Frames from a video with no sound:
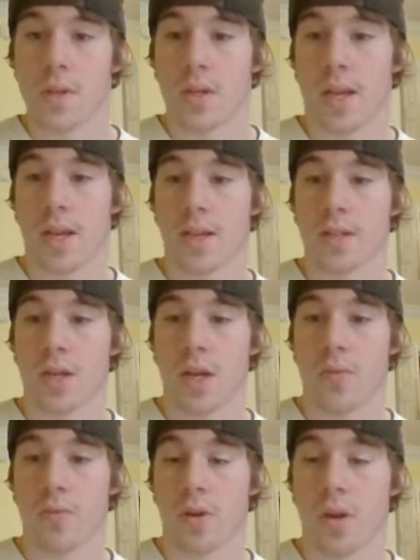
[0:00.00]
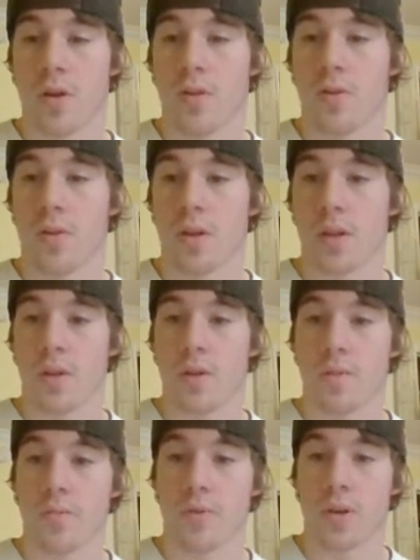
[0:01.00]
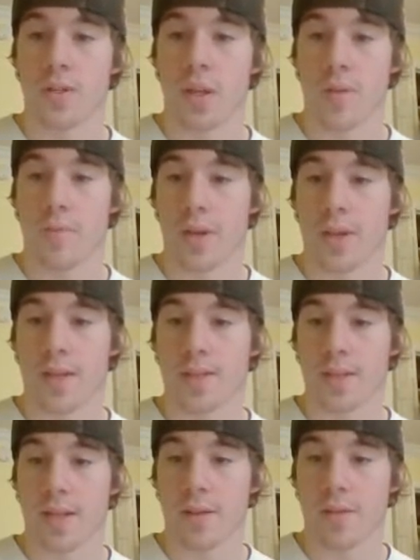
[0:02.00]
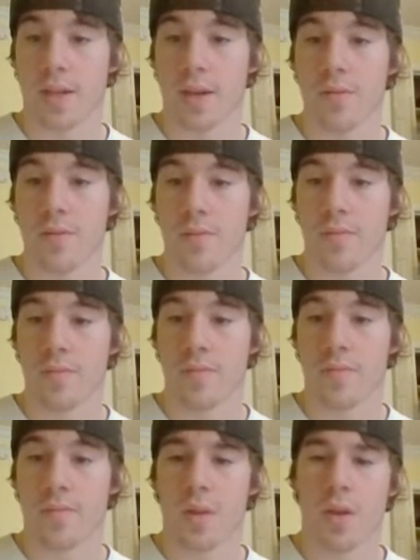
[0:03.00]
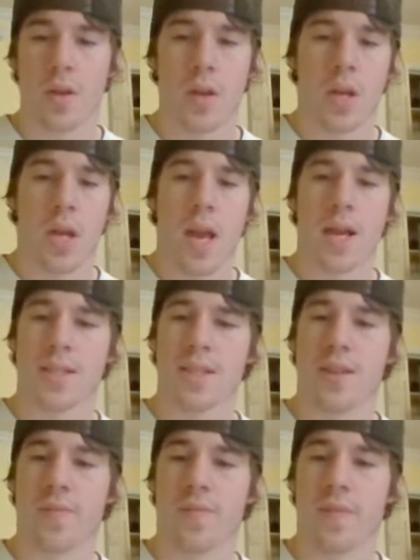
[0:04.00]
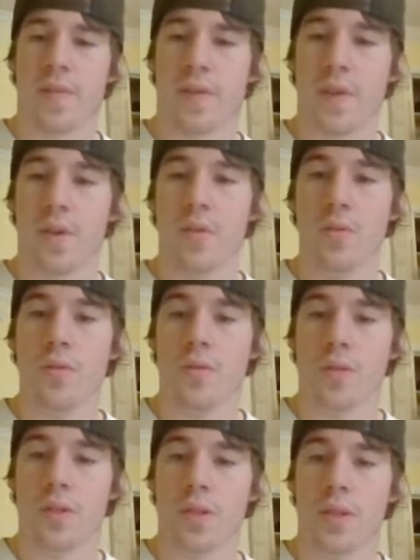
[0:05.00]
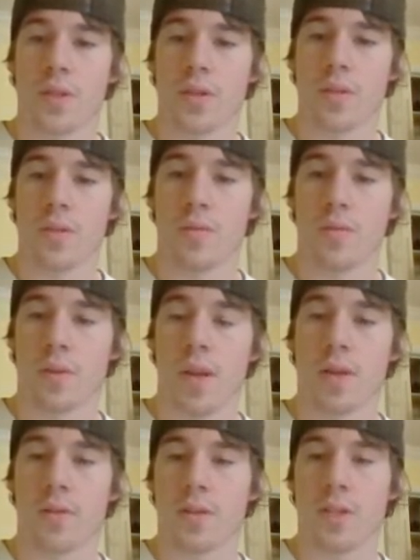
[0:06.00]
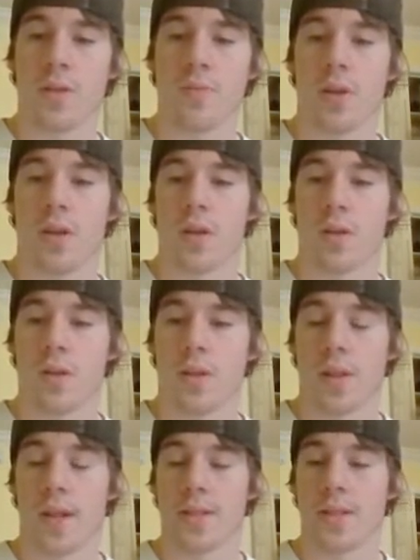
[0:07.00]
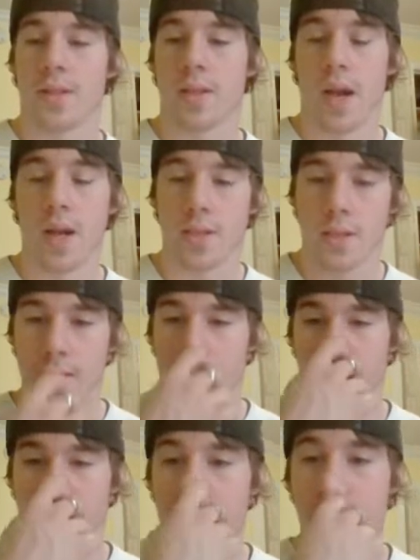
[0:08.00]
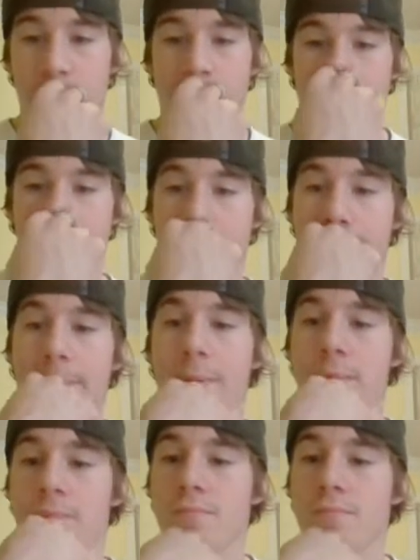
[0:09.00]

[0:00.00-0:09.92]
Kangaskhan will go press up against the Chaldea. As the confused Necrozma lands the dodge there, that could have been a knockout.